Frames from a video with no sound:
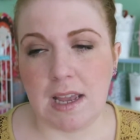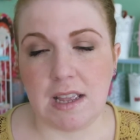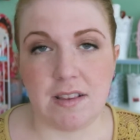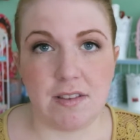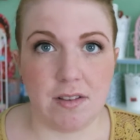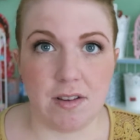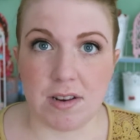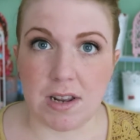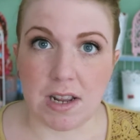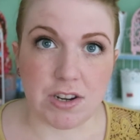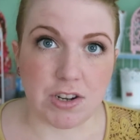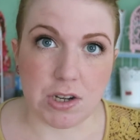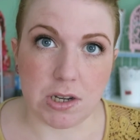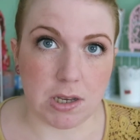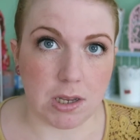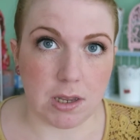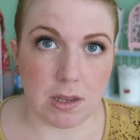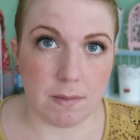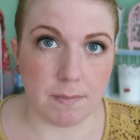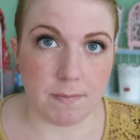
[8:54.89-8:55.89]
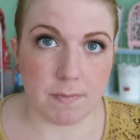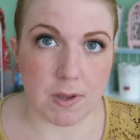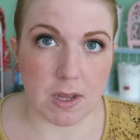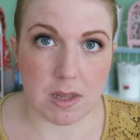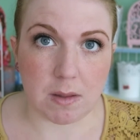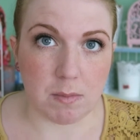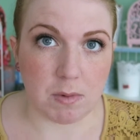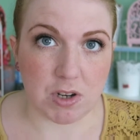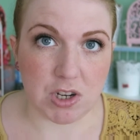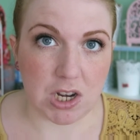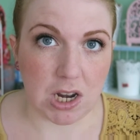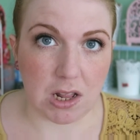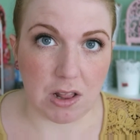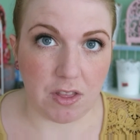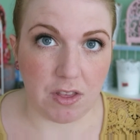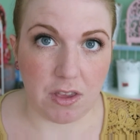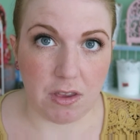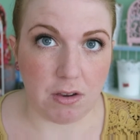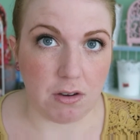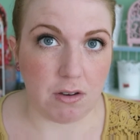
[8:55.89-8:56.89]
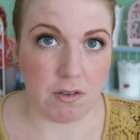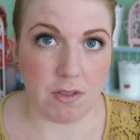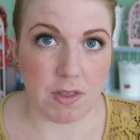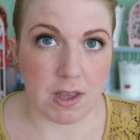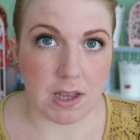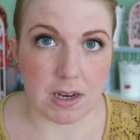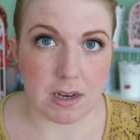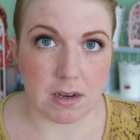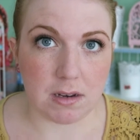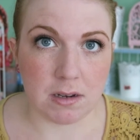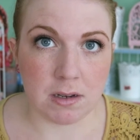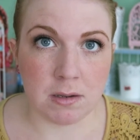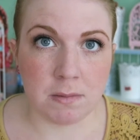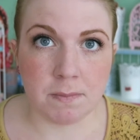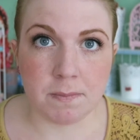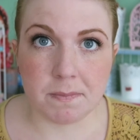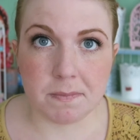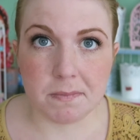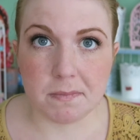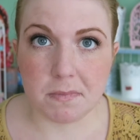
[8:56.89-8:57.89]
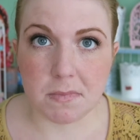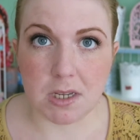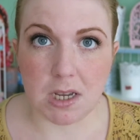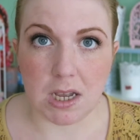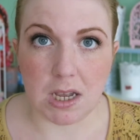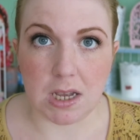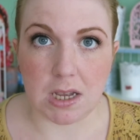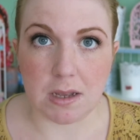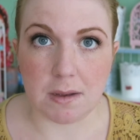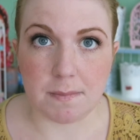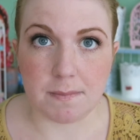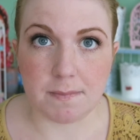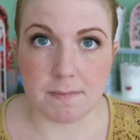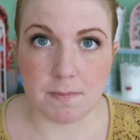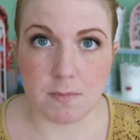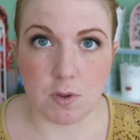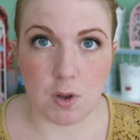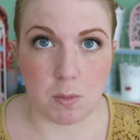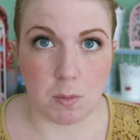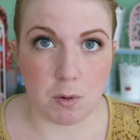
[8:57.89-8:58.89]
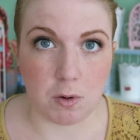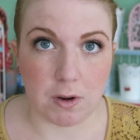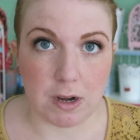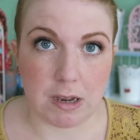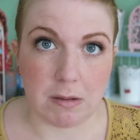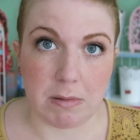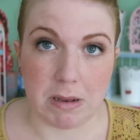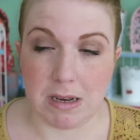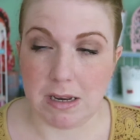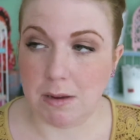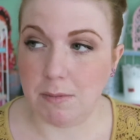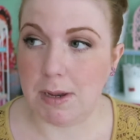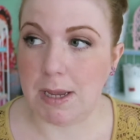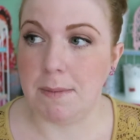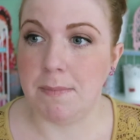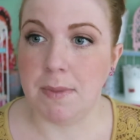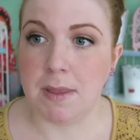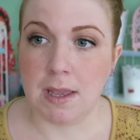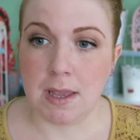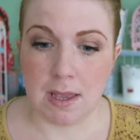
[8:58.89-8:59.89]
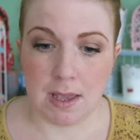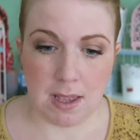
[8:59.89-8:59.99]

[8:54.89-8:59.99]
it's not actually that much healthier than normal crisps anyway.